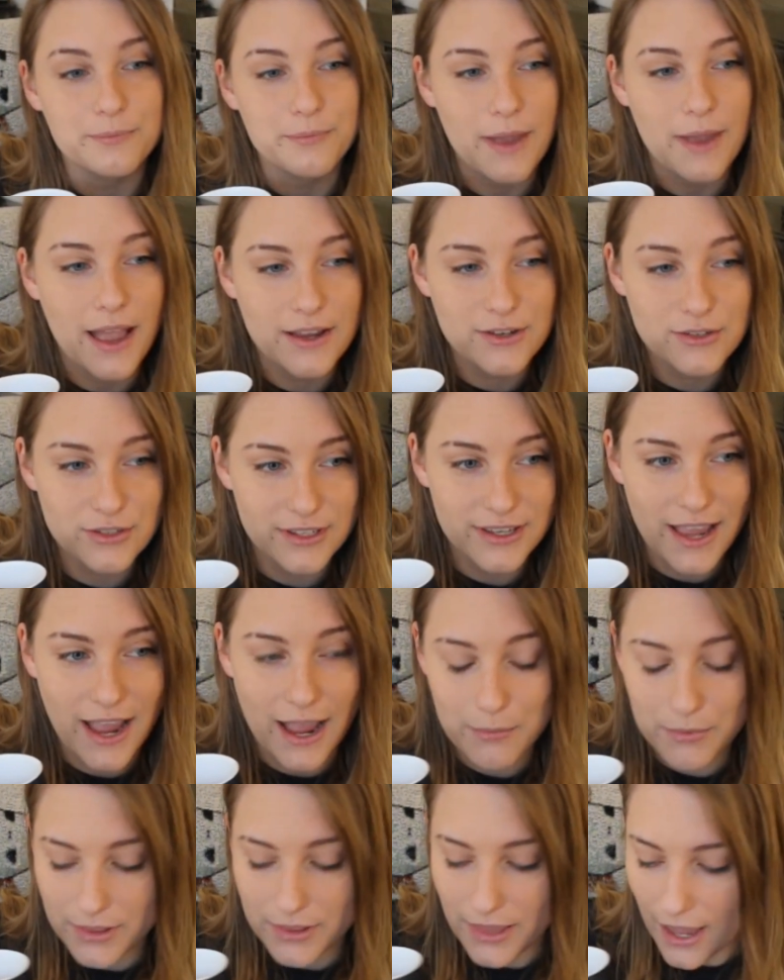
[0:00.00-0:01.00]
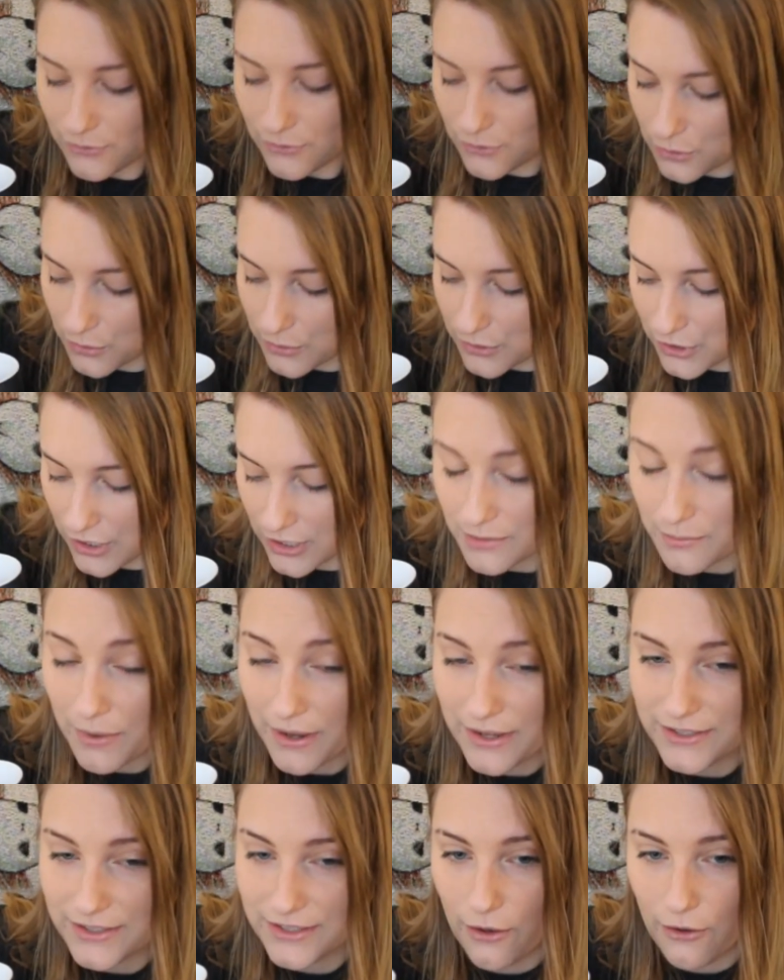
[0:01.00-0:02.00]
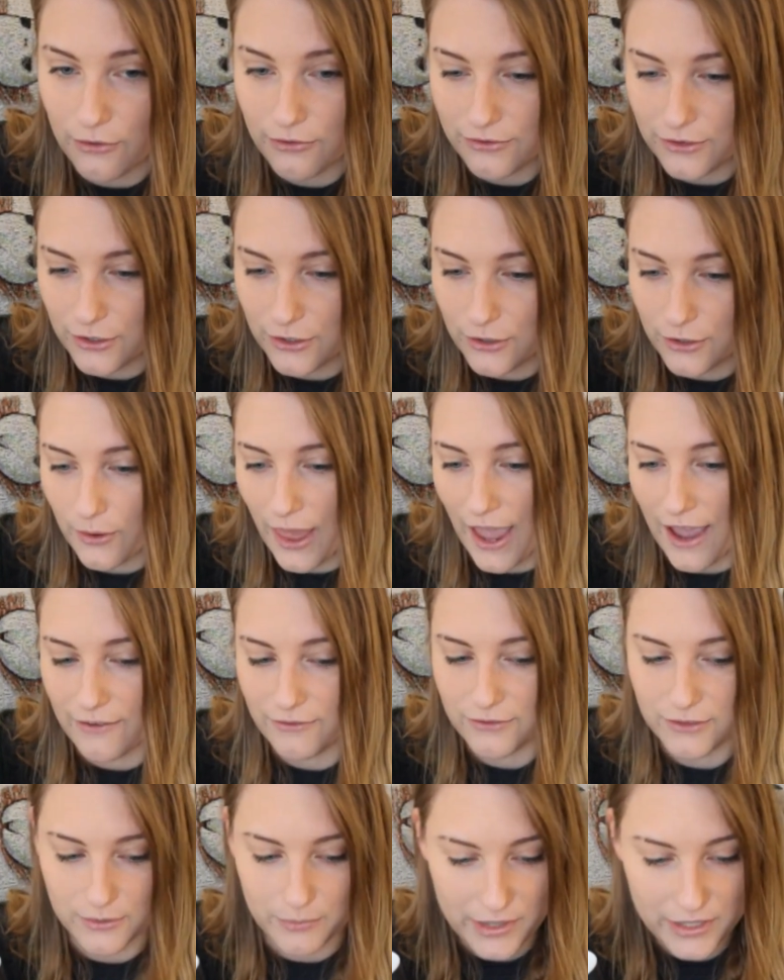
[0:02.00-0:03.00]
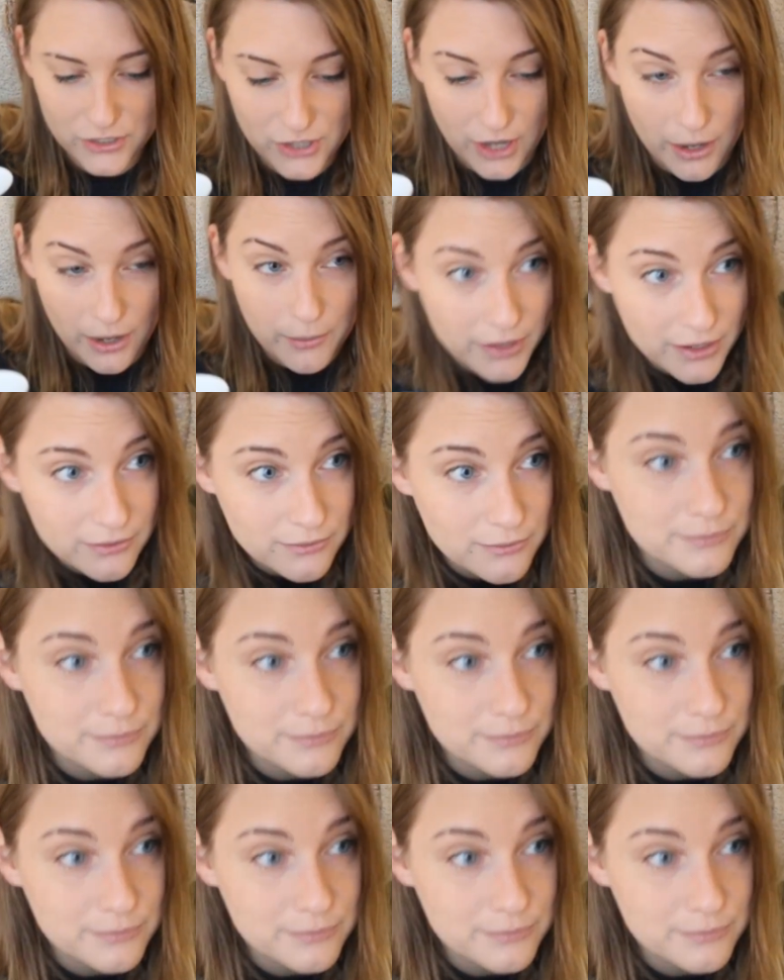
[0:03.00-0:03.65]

Actually, I'm allowed to adjust myself. You don't have to bitch at me.